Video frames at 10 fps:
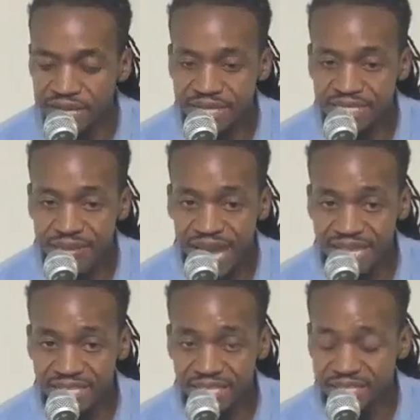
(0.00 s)
in this
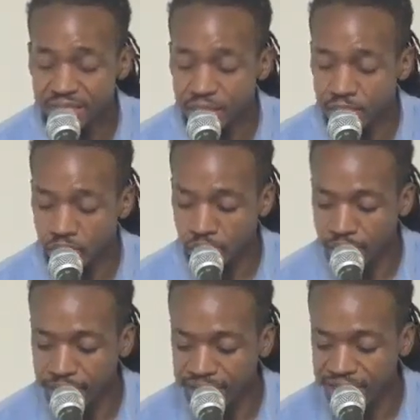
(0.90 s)
passage
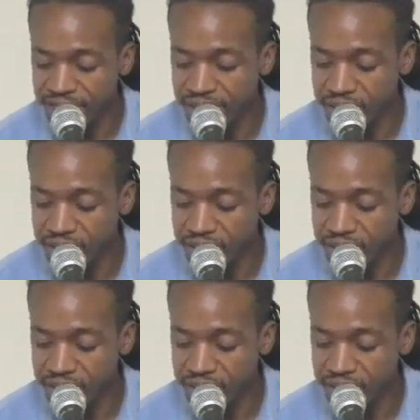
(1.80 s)
probably fell